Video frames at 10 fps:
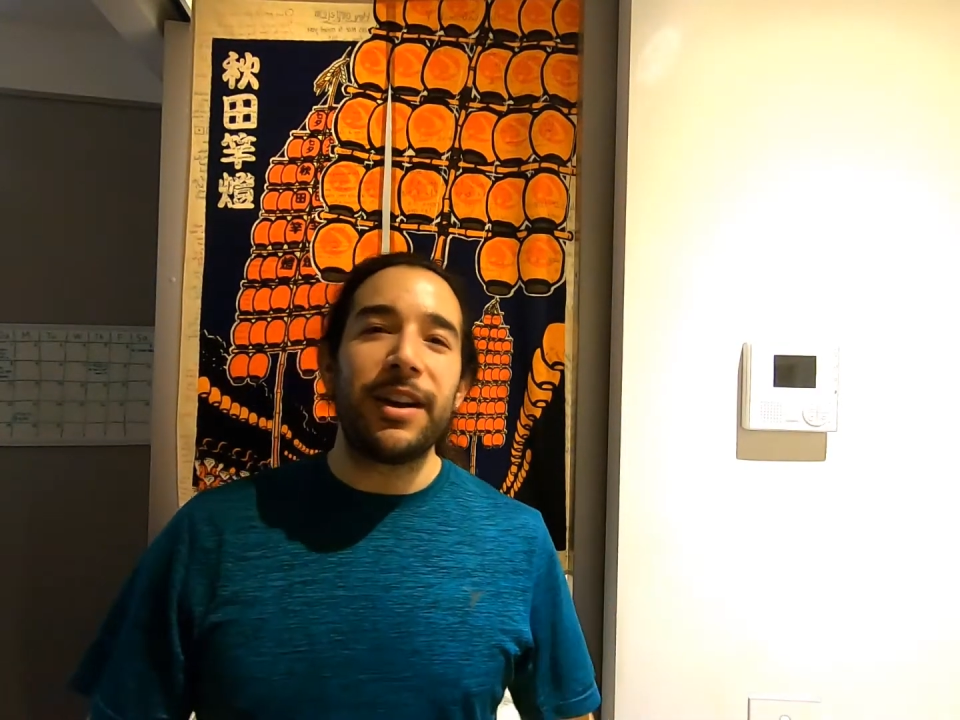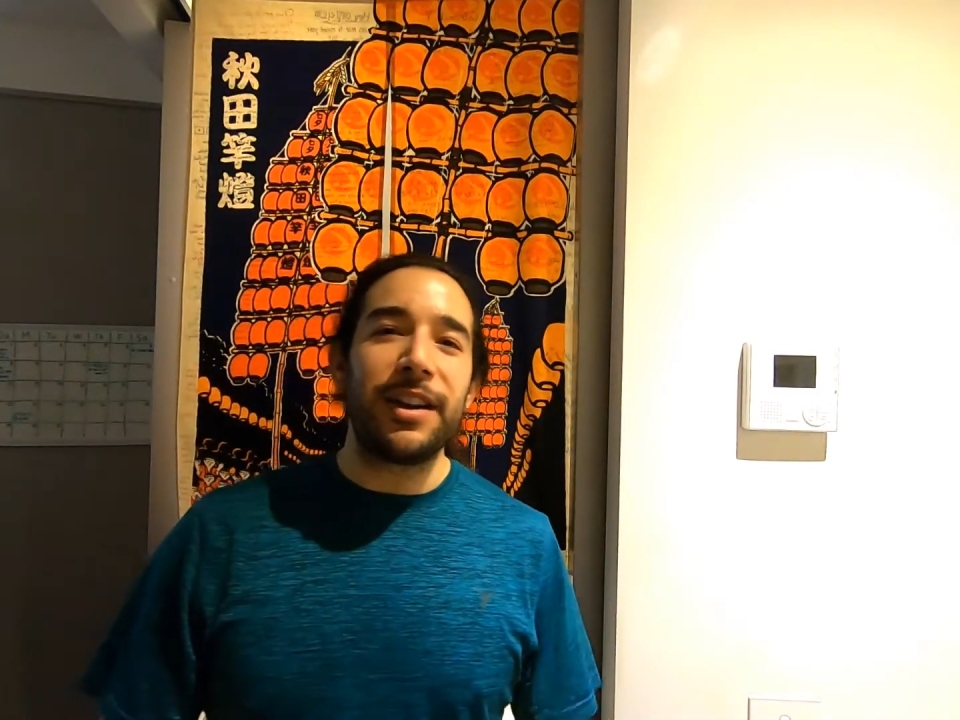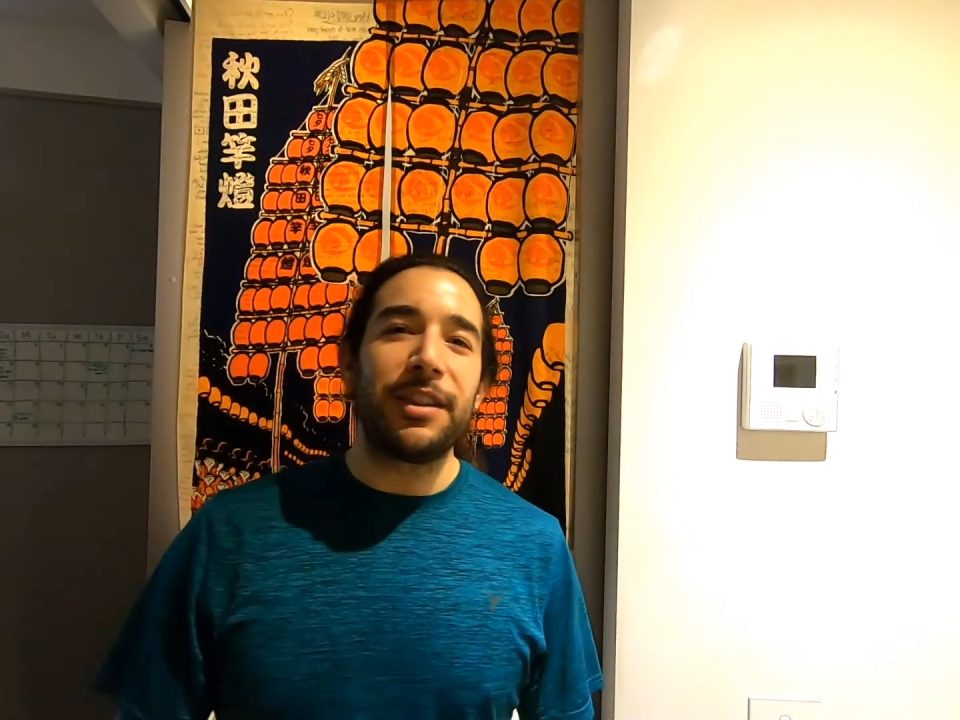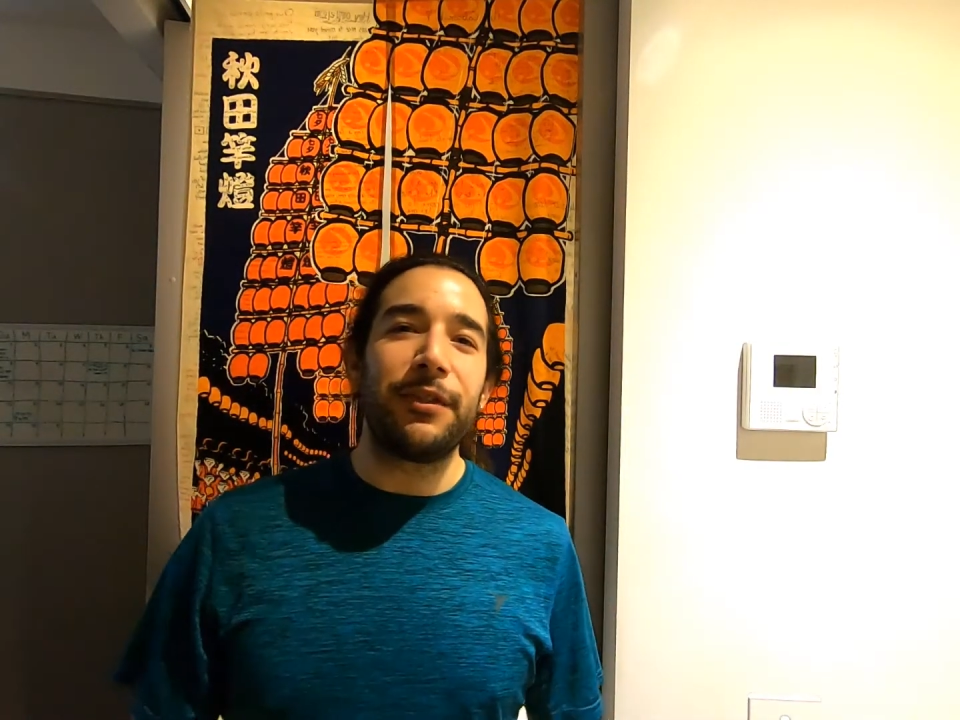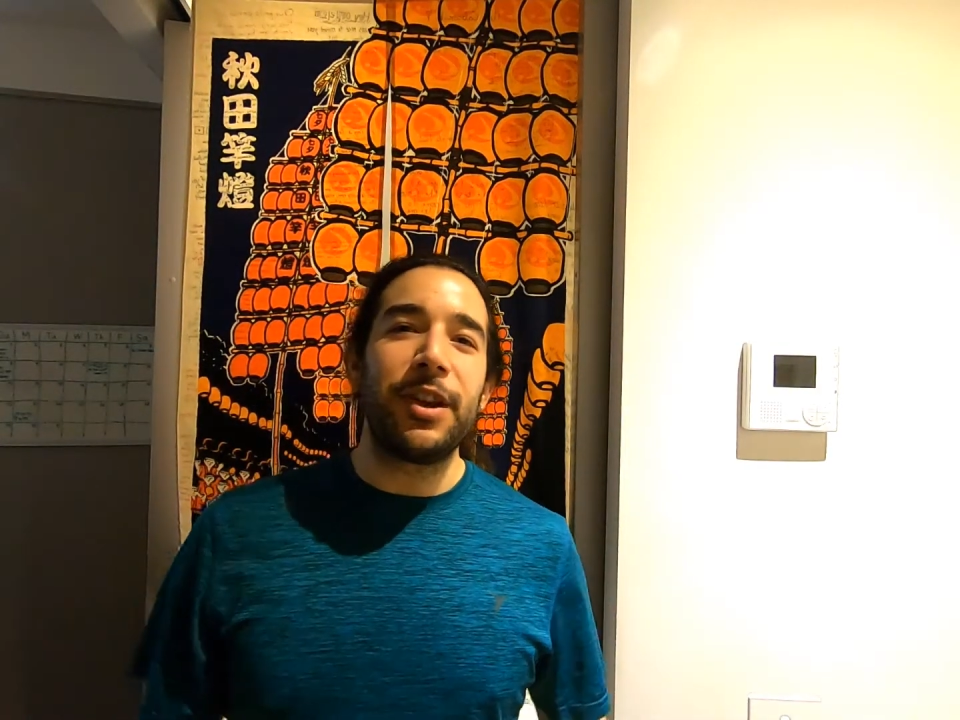
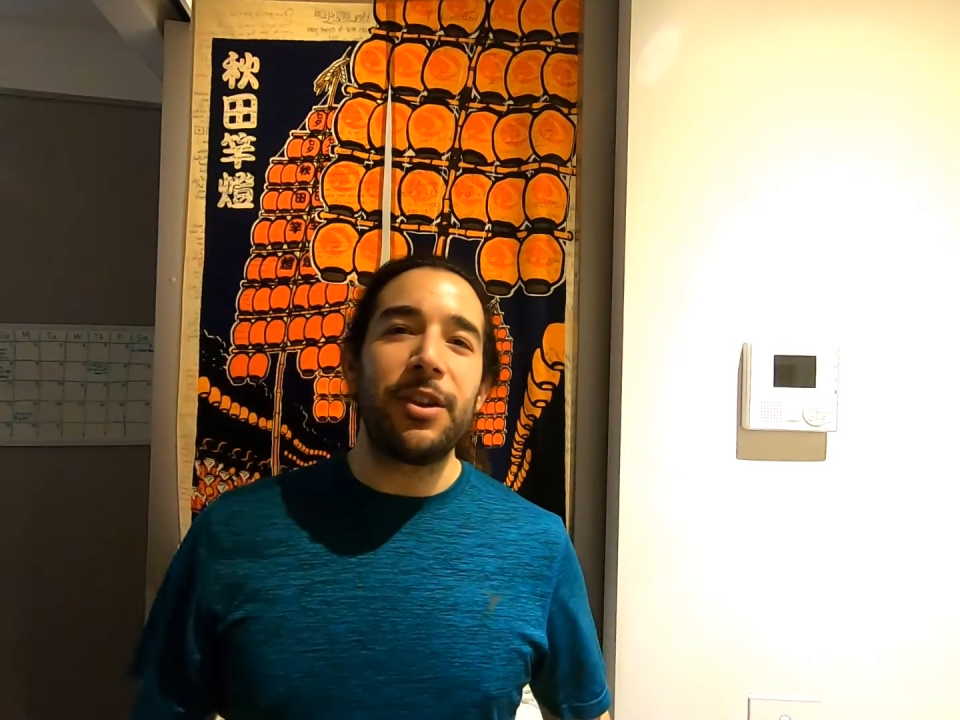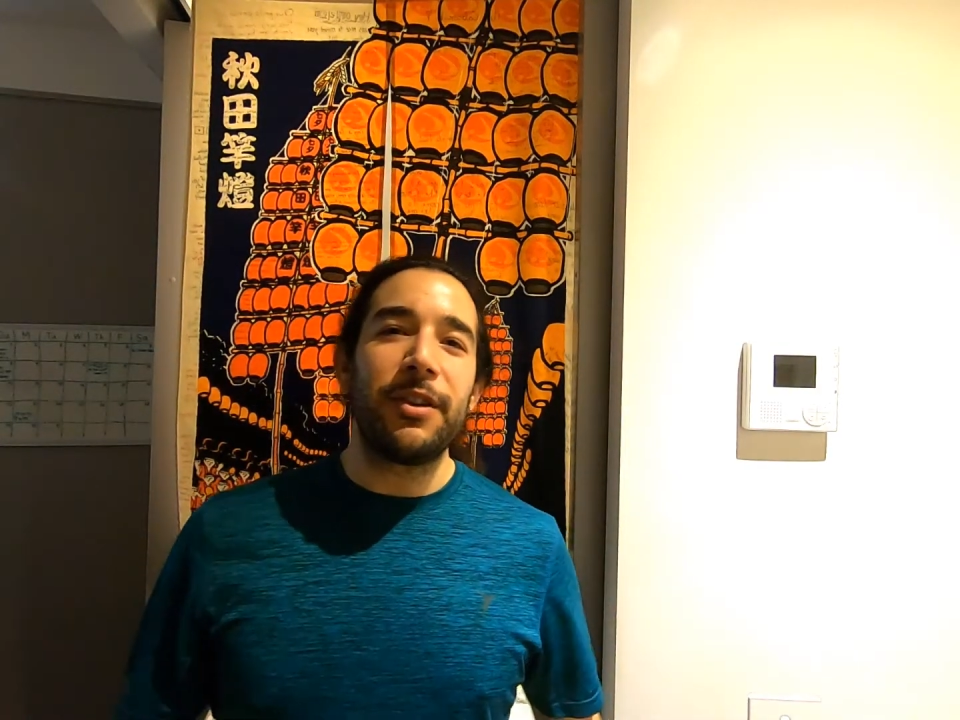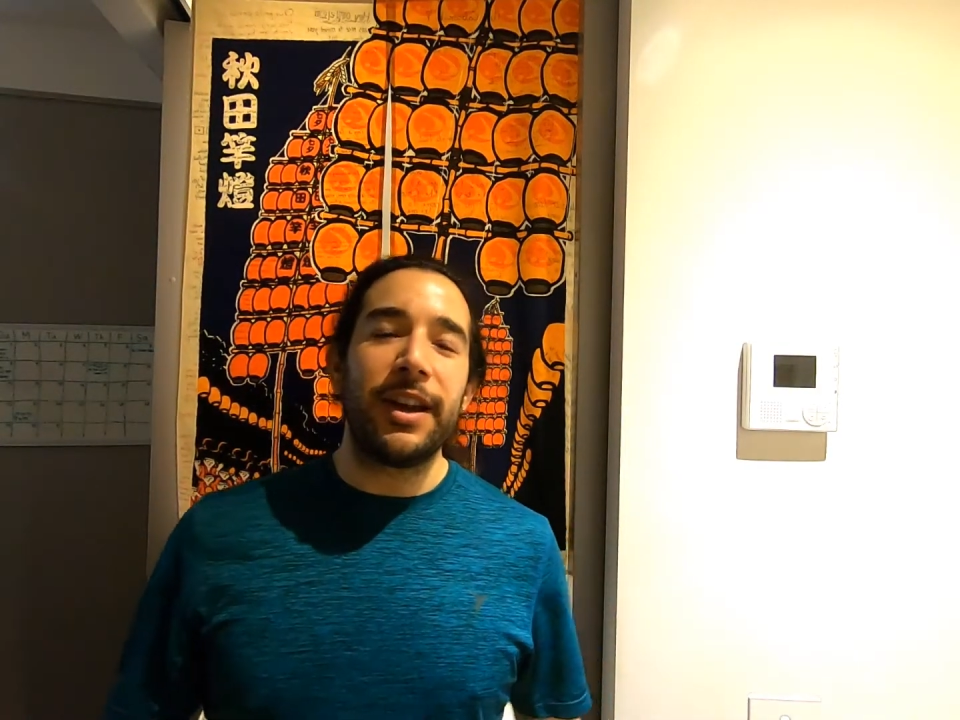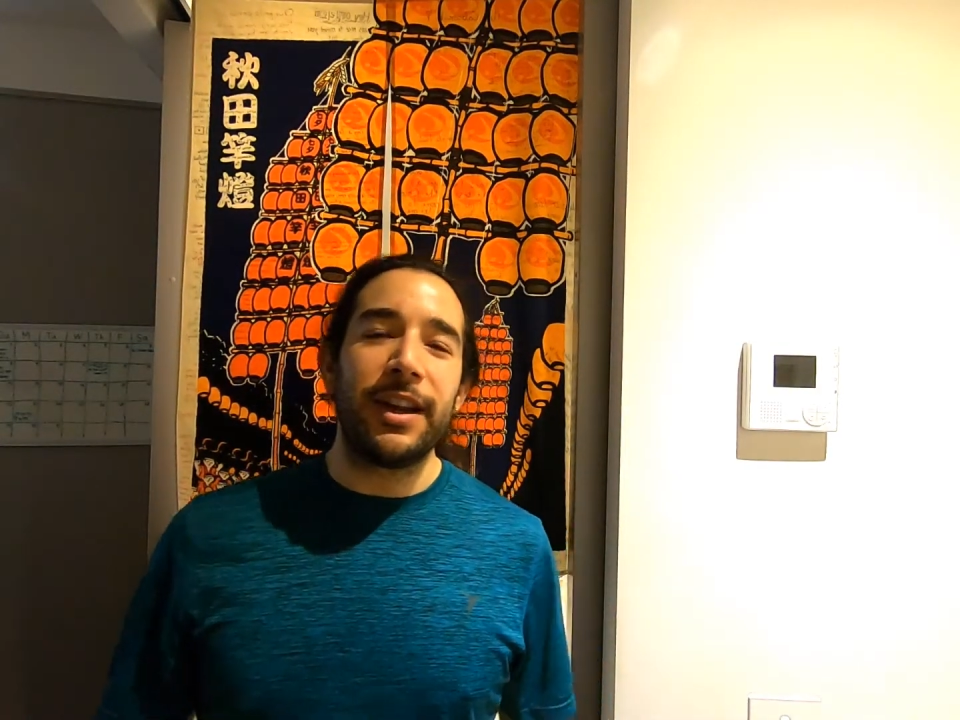another video,